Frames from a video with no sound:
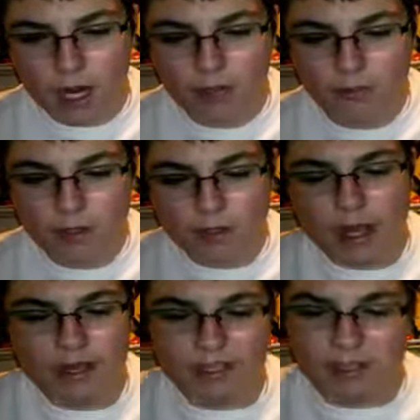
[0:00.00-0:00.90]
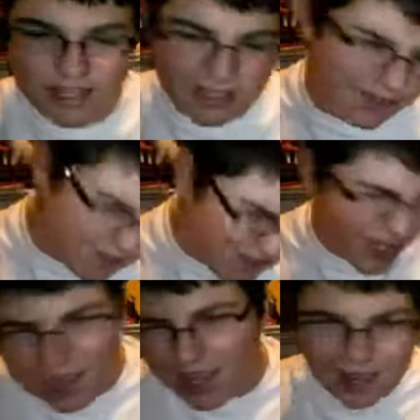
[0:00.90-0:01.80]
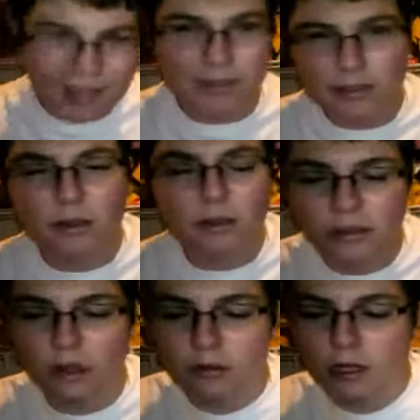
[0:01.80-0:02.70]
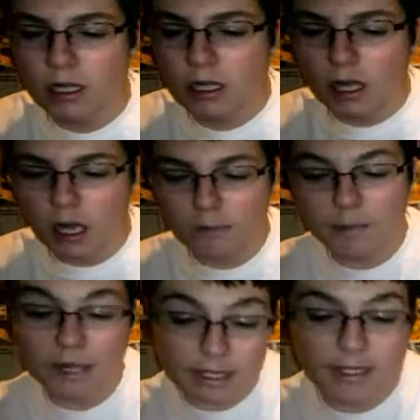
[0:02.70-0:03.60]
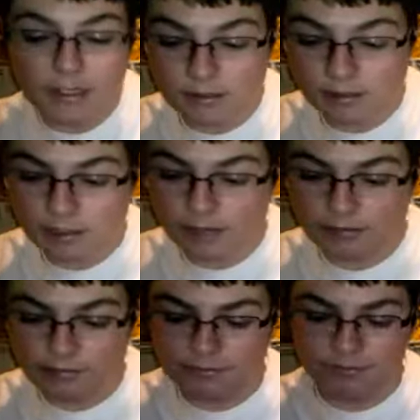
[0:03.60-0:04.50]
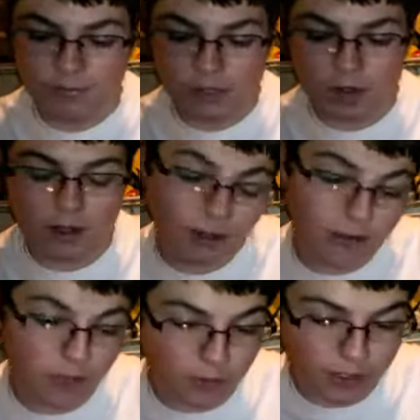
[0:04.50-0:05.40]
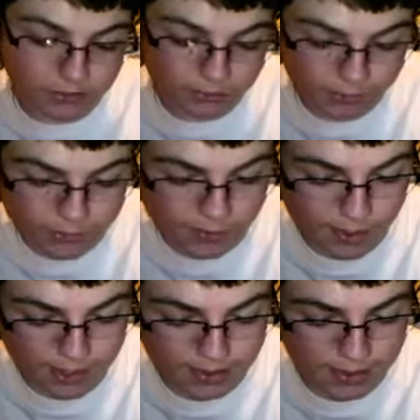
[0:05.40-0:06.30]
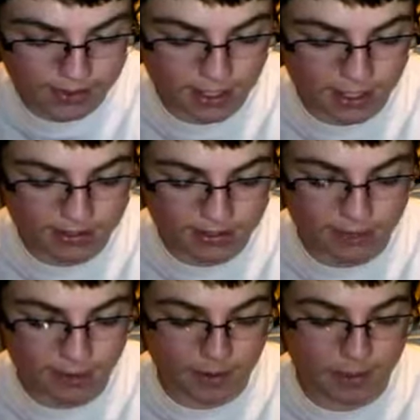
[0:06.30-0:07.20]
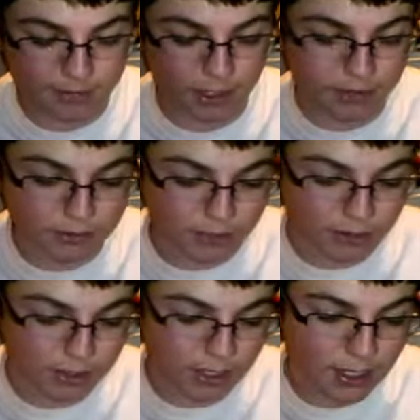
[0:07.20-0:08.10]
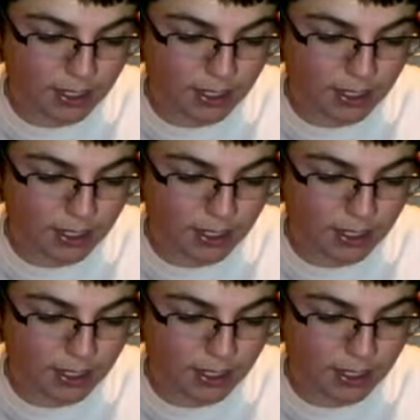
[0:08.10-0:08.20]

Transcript: Uh, the Dreamcast selection, eh, so-so. Um, but I did get some stuff. Well, only one for Dreamcast. I decided to save my money for other stores.